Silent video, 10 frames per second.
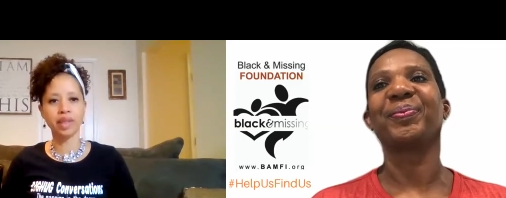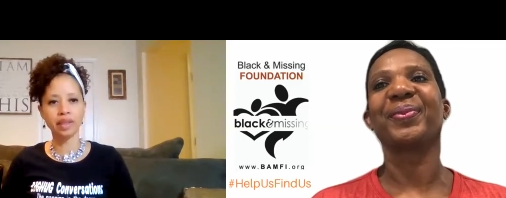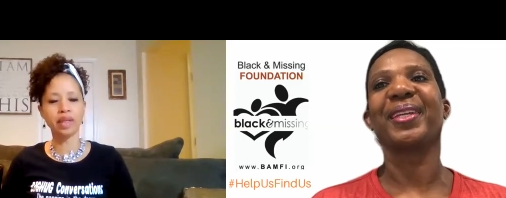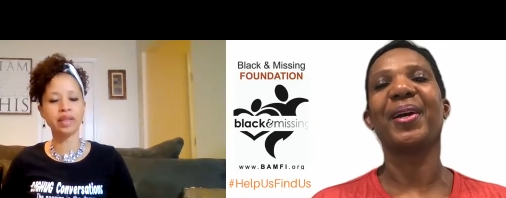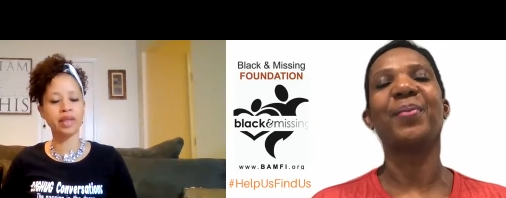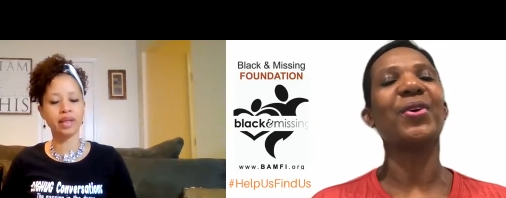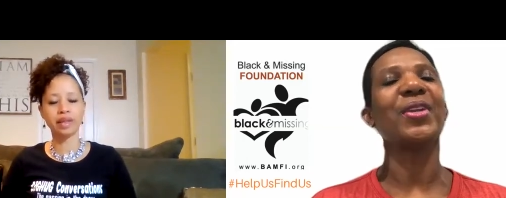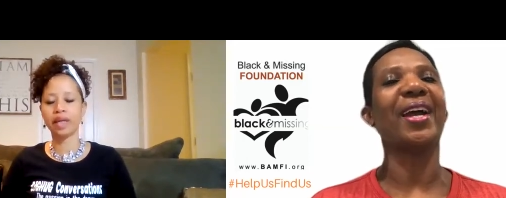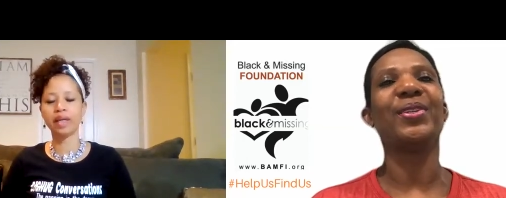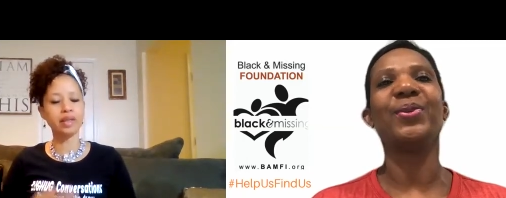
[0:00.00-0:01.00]

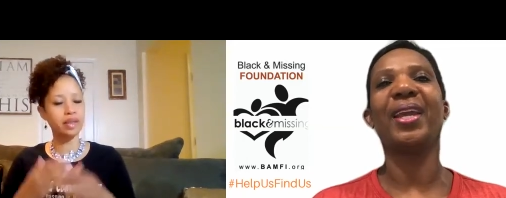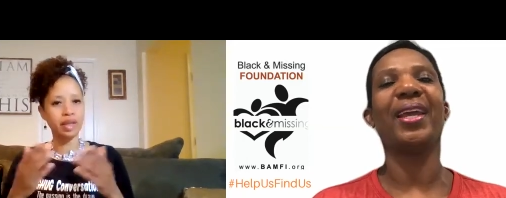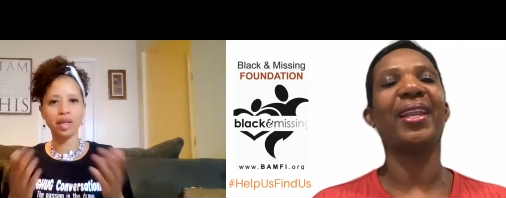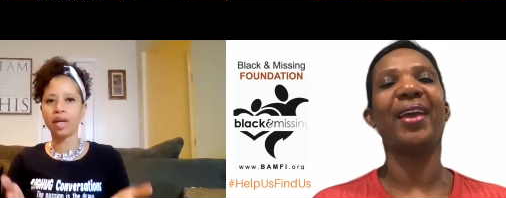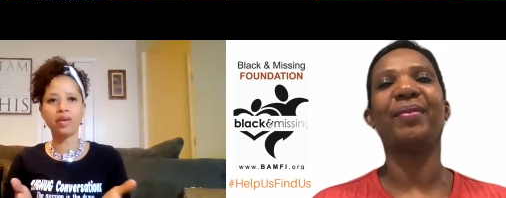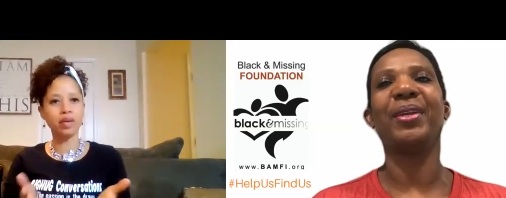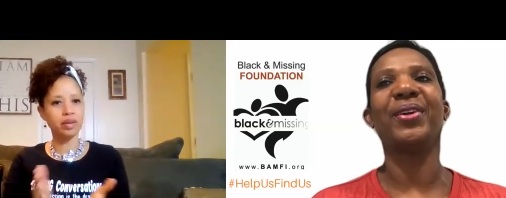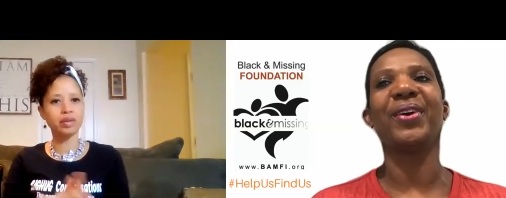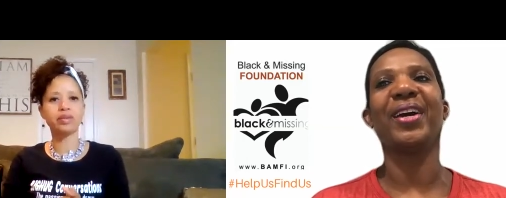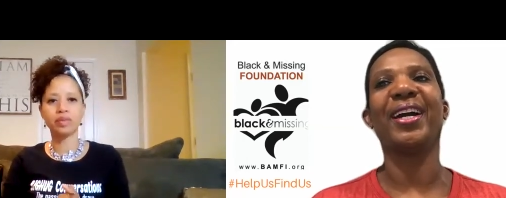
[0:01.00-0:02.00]
Speaker 1: Yeah.
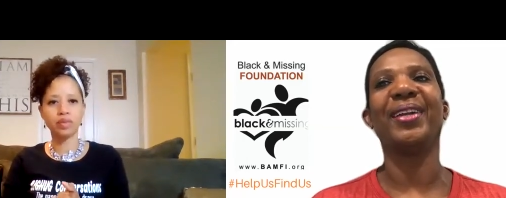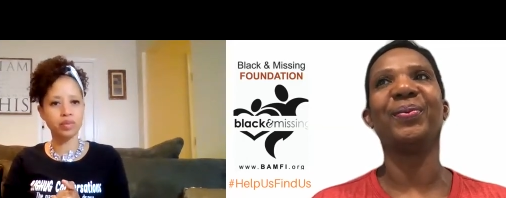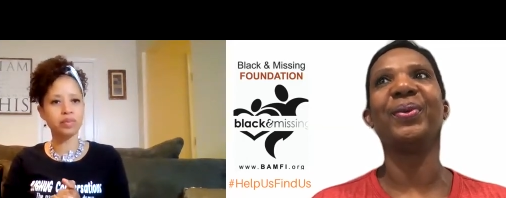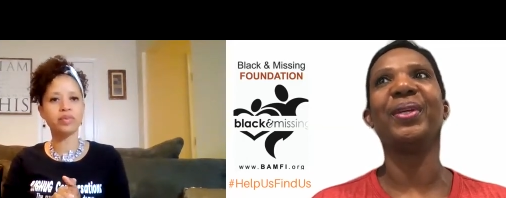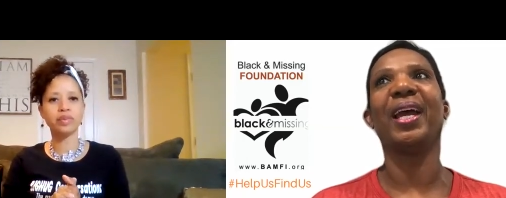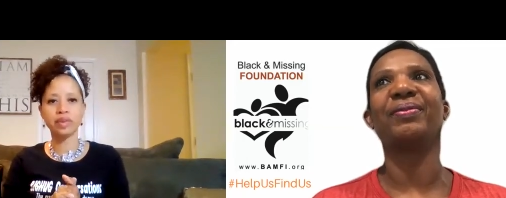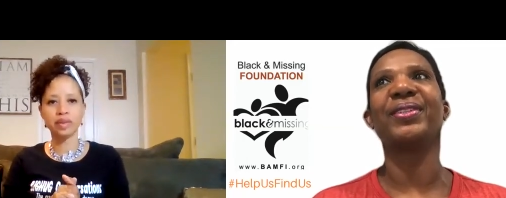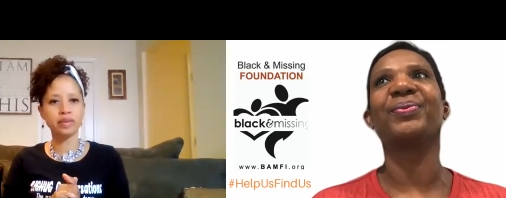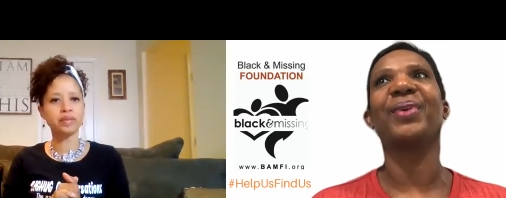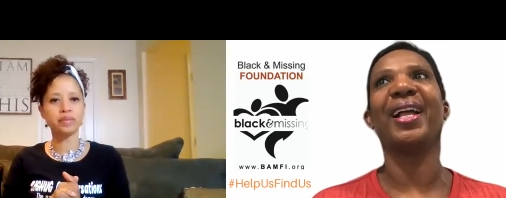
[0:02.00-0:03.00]
We have
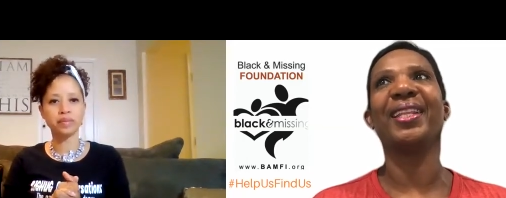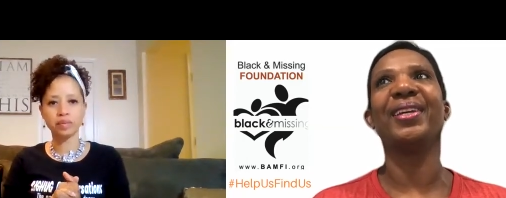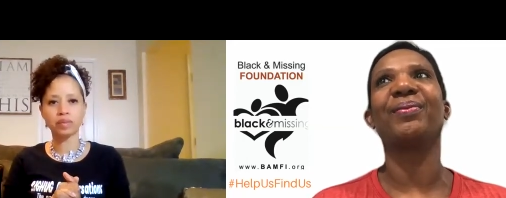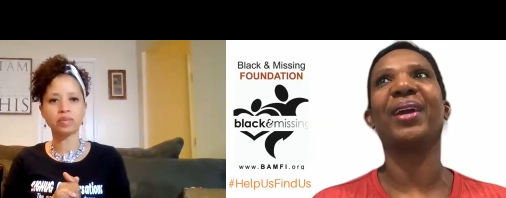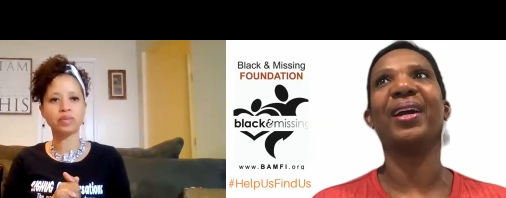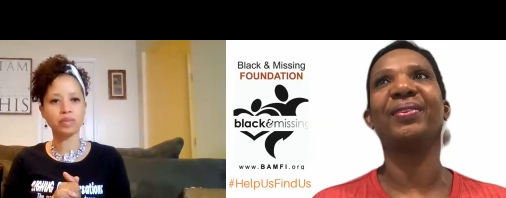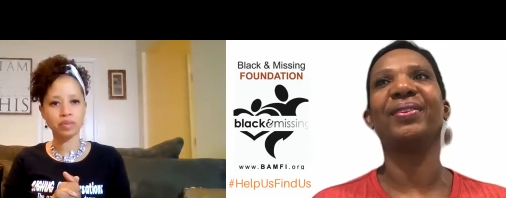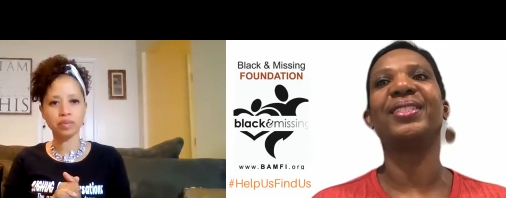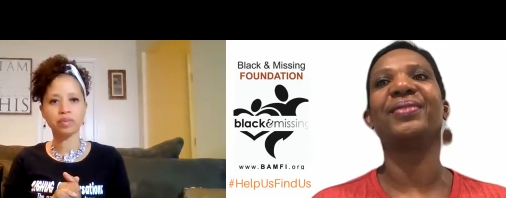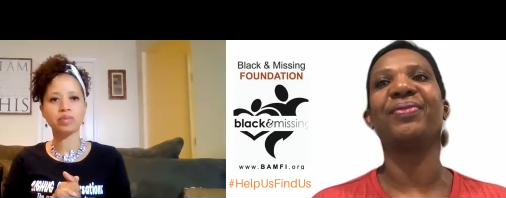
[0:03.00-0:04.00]
to rally
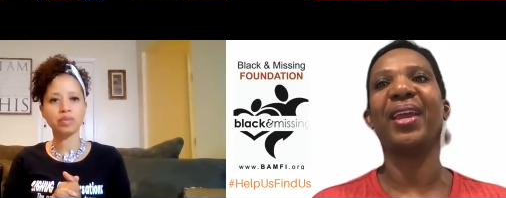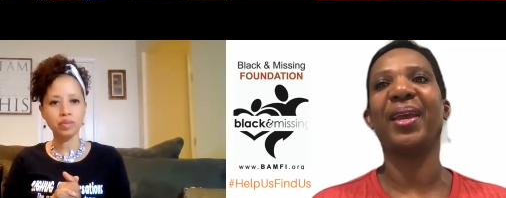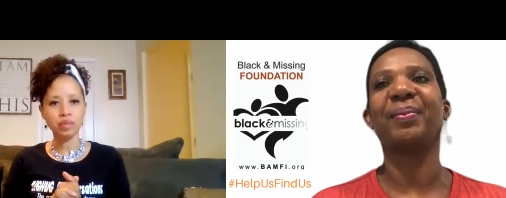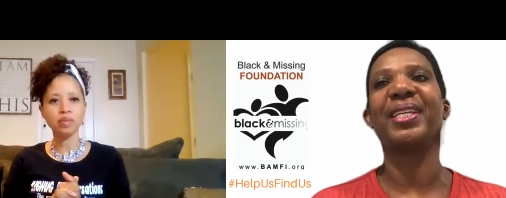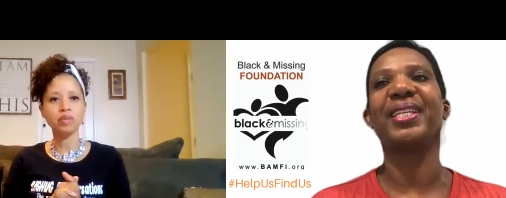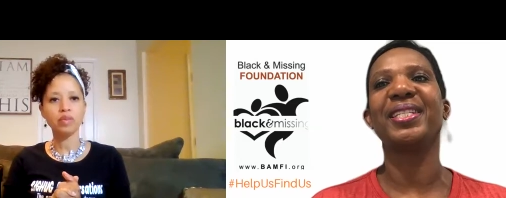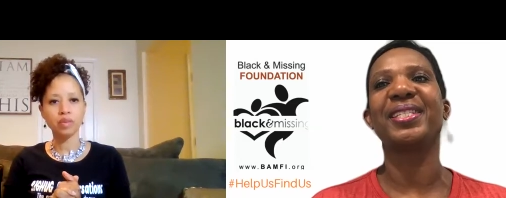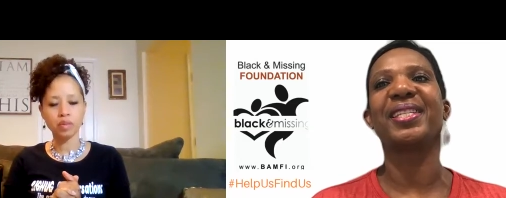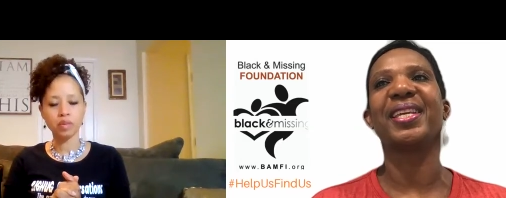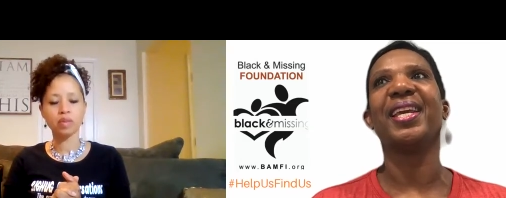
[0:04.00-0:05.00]
around these
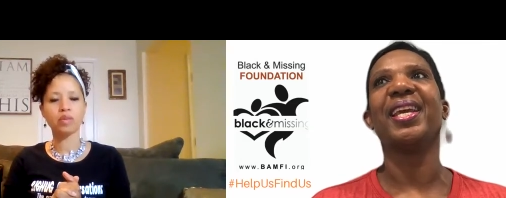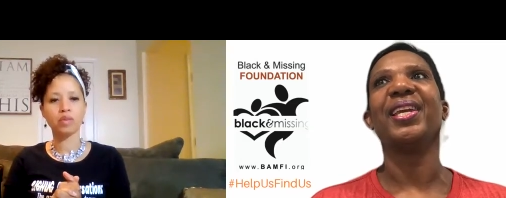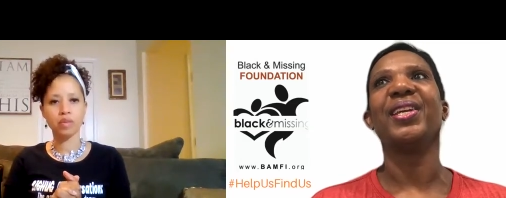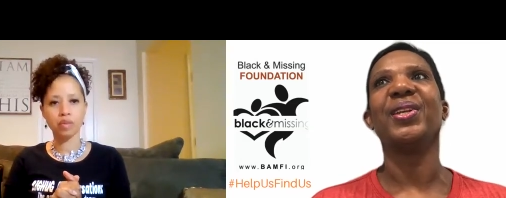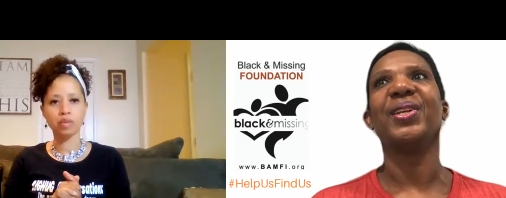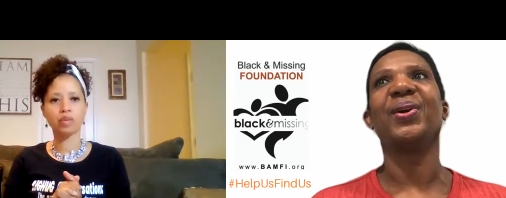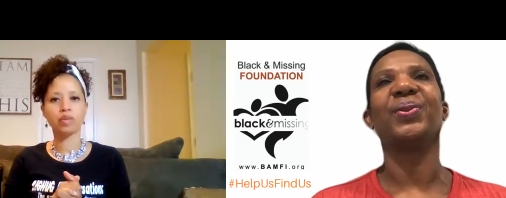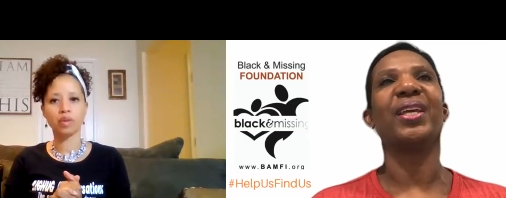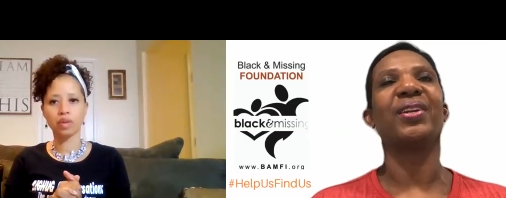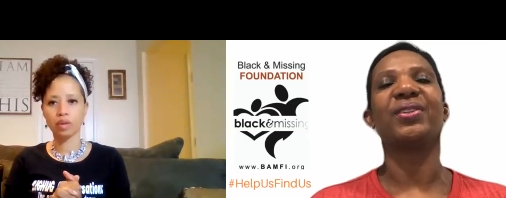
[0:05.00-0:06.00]
families, you
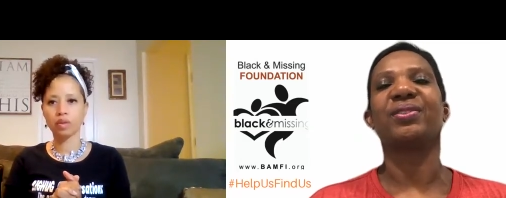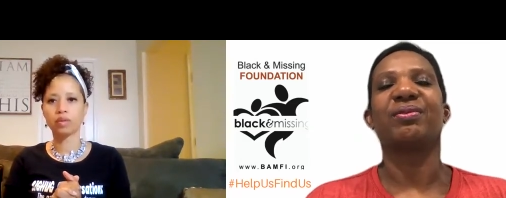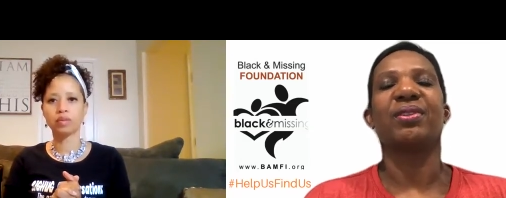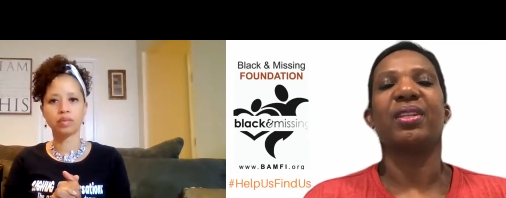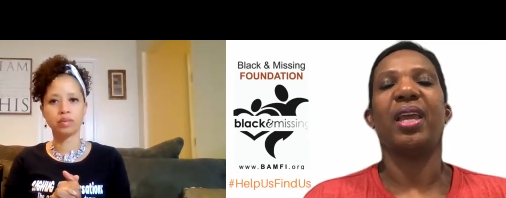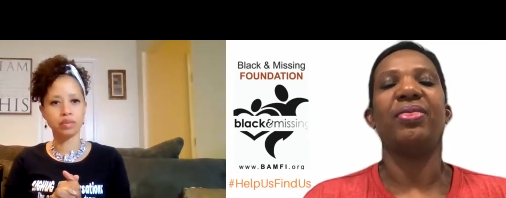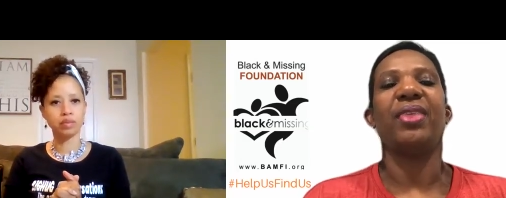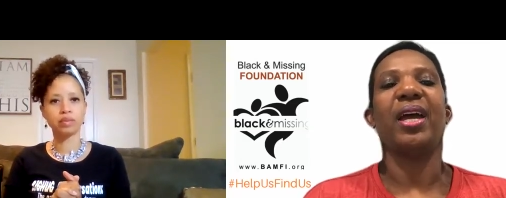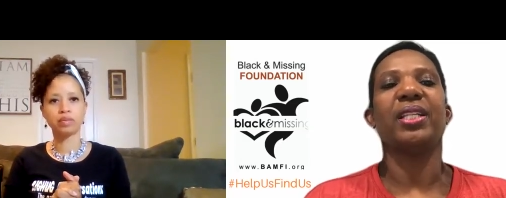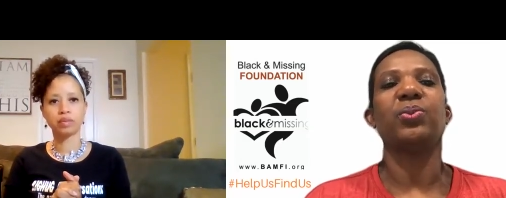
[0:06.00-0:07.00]
know, that are.
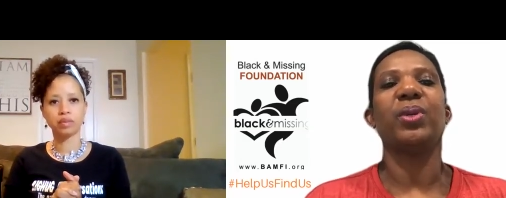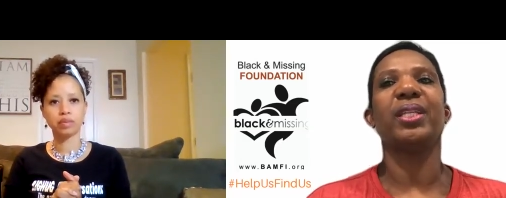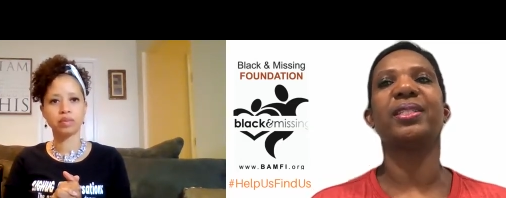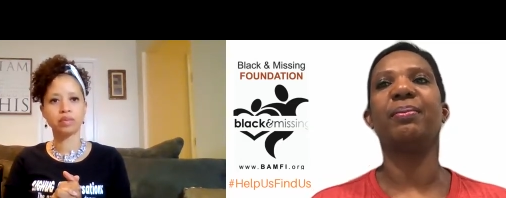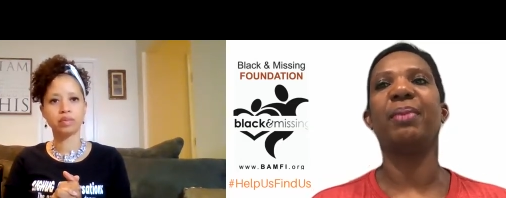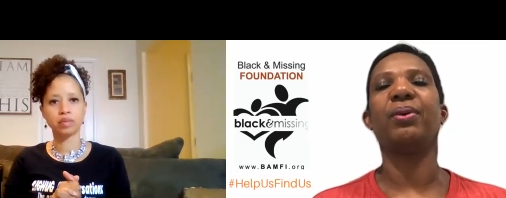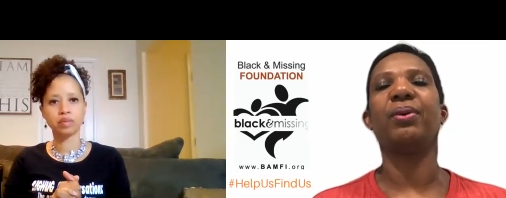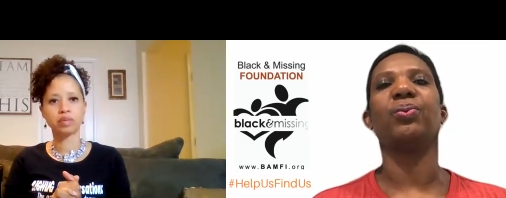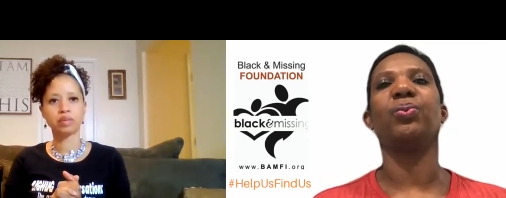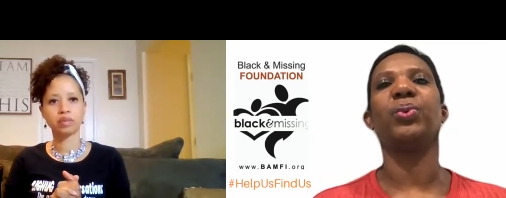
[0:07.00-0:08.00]
And that's what it's
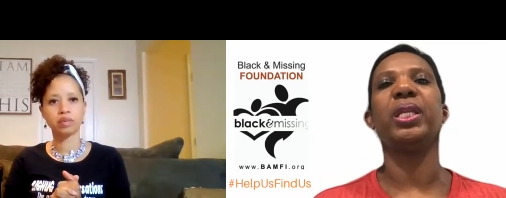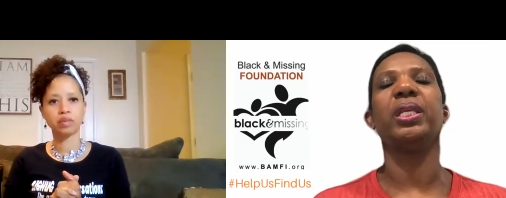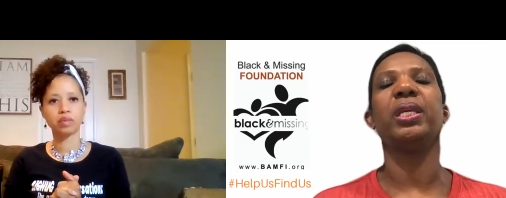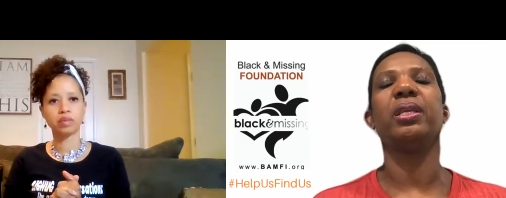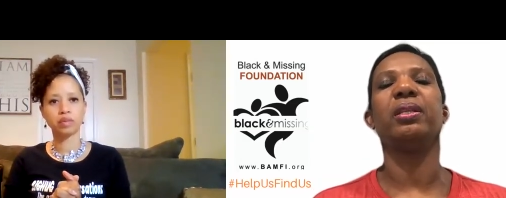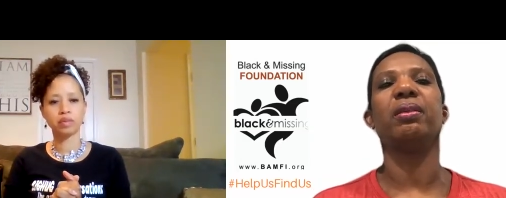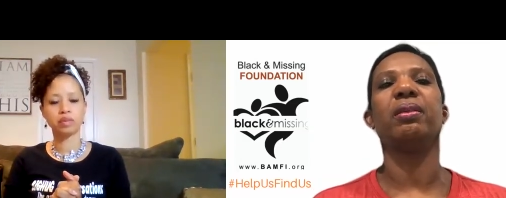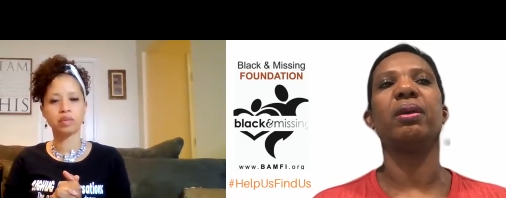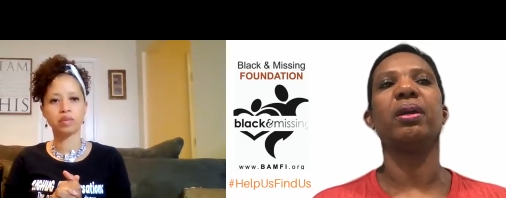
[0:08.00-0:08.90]
about. We